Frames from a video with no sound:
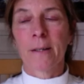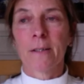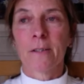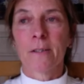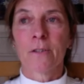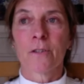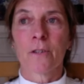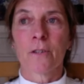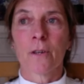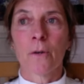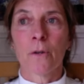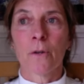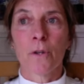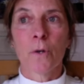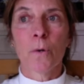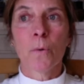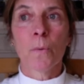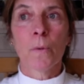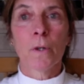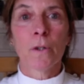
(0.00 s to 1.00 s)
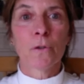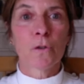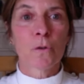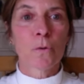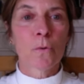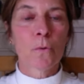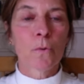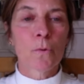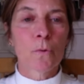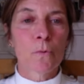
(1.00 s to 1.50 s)
So you want
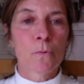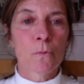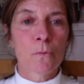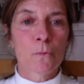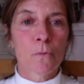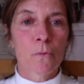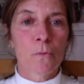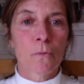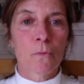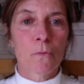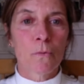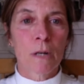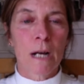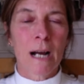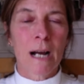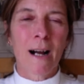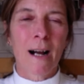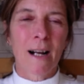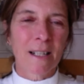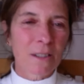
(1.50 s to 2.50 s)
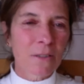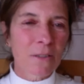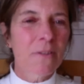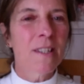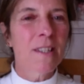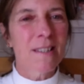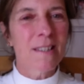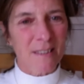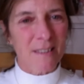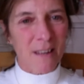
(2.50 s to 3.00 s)
to kind of
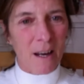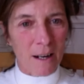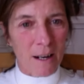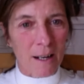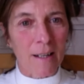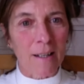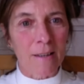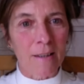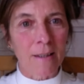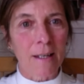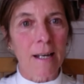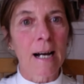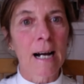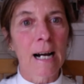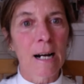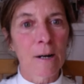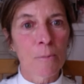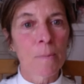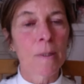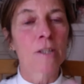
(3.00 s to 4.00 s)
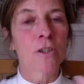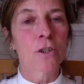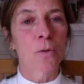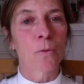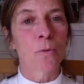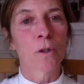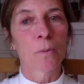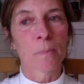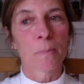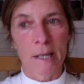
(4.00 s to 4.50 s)
decide how much
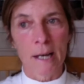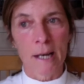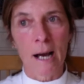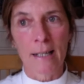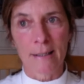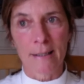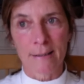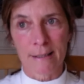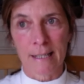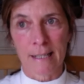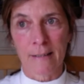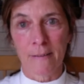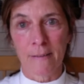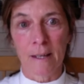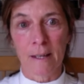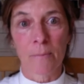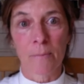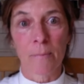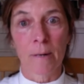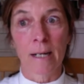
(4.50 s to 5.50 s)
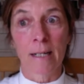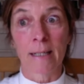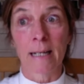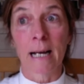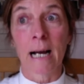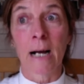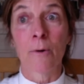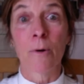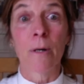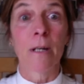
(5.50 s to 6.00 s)
you want to be asking them and
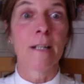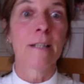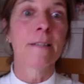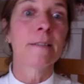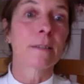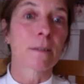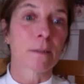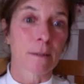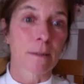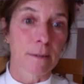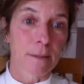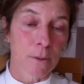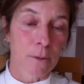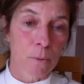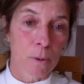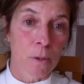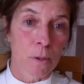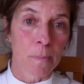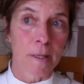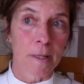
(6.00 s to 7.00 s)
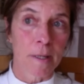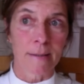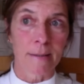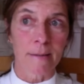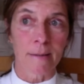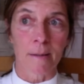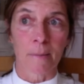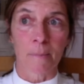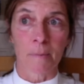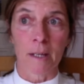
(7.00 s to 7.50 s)
how little you want to be
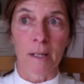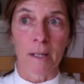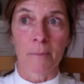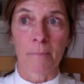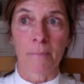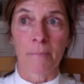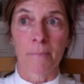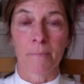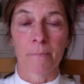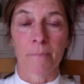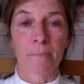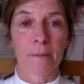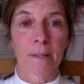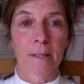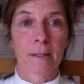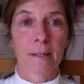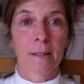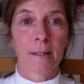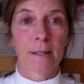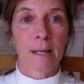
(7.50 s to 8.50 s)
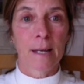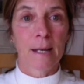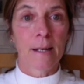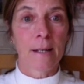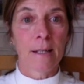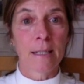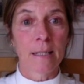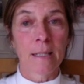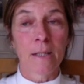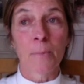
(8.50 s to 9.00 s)
asking them.
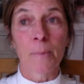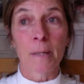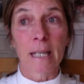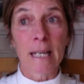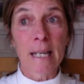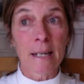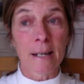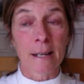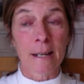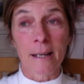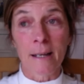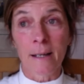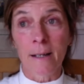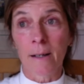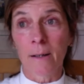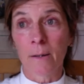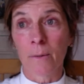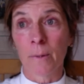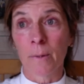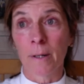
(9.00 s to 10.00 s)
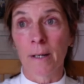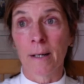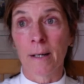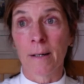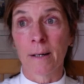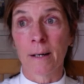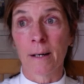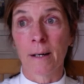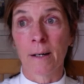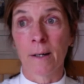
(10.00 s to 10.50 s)
Yeah, in the beginning,
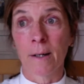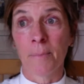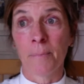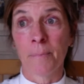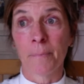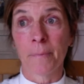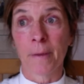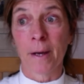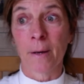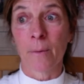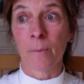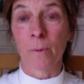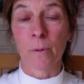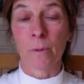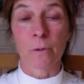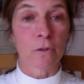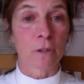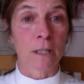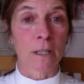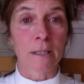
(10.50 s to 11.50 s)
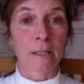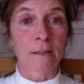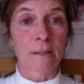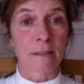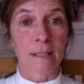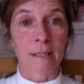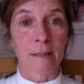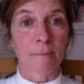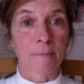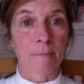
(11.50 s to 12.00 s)
when I was
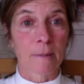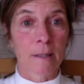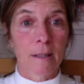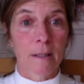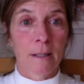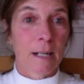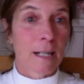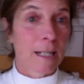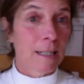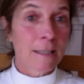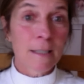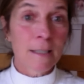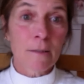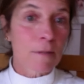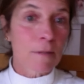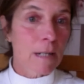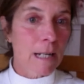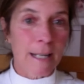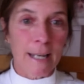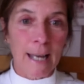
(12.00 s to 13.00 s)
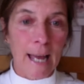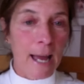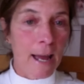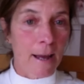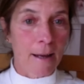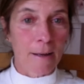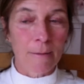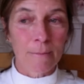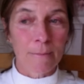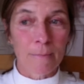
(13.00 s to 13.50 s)
starting, I didn't really
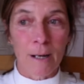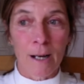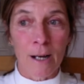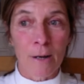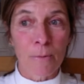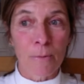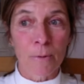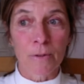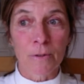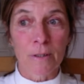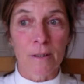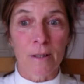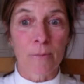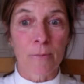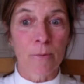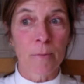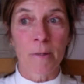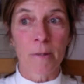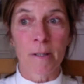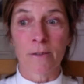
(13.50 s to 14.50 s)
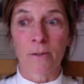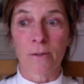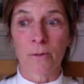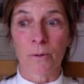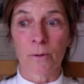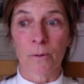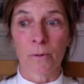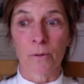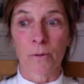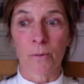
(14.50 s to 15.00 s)
care. I wanted everybody to
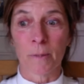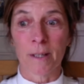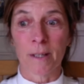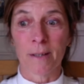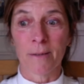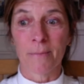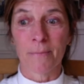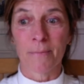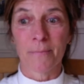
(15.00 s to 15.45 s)
talk to me.